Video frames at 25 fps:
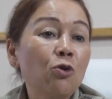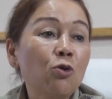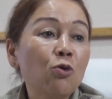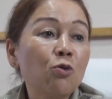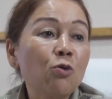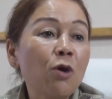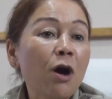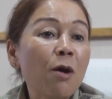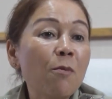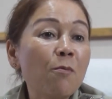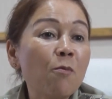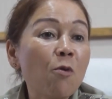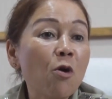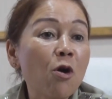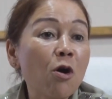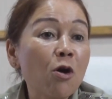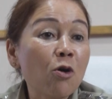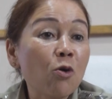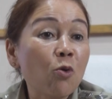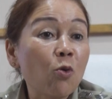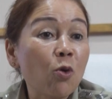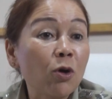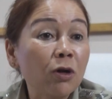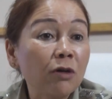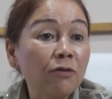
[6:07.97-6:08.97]
who are more
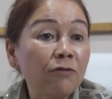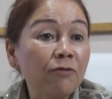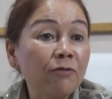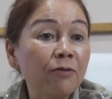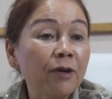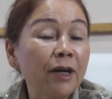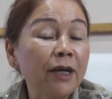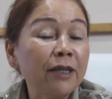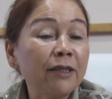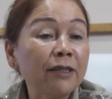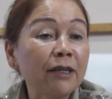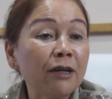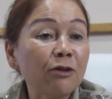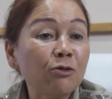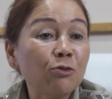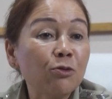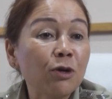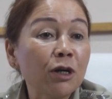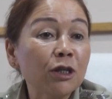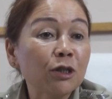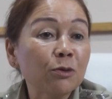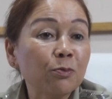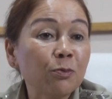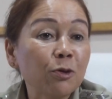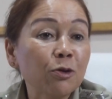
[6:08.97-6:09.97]
qualified and who
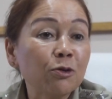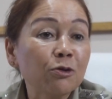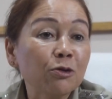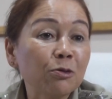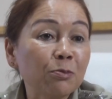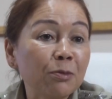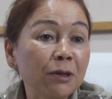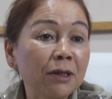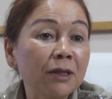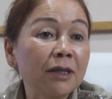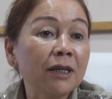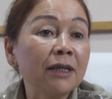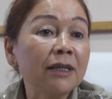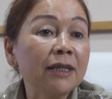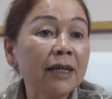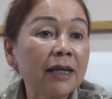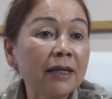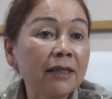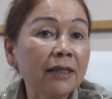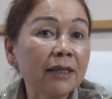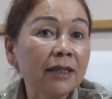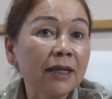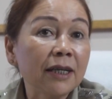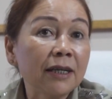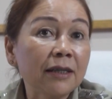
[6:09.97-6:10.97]
are supposed to be the
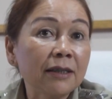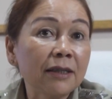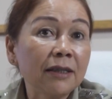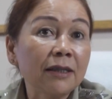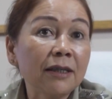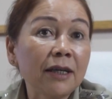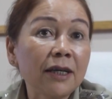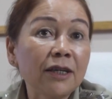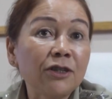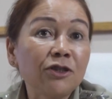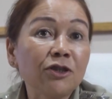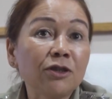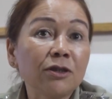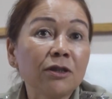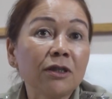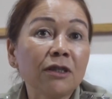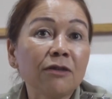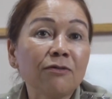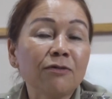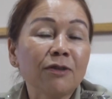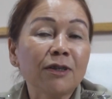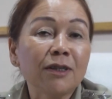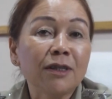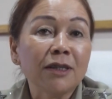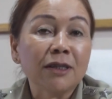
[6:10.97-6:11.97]
dedicated agency
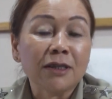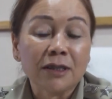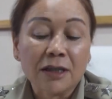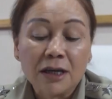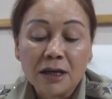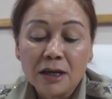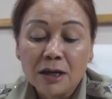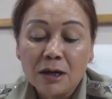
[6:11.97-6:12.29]
for this.